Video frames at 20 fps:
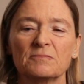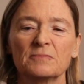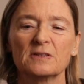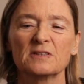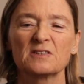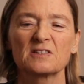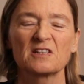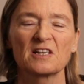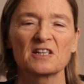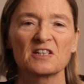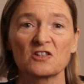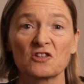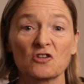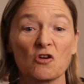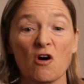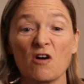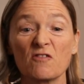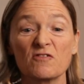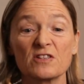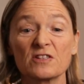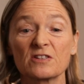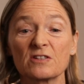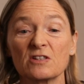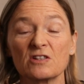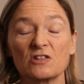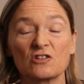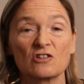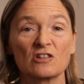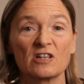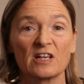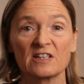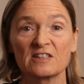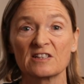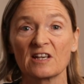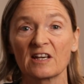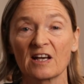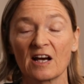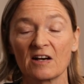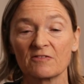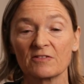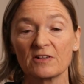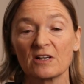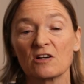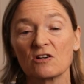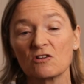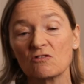it's like so obvious that it should like take half an hour.